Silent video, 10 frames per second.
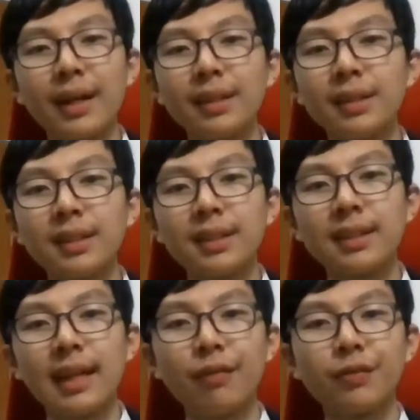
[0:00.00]
I really
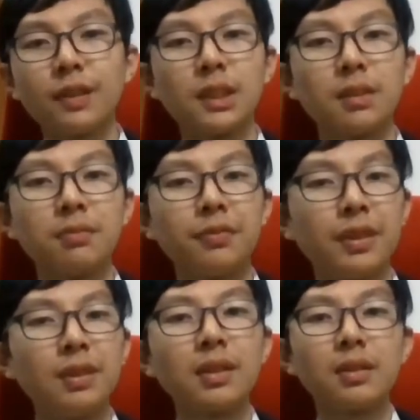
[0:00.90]
didn't have a
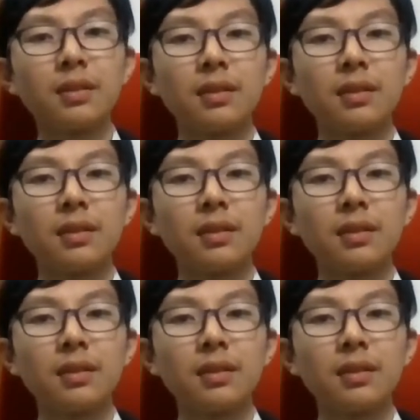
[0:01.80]
feeling.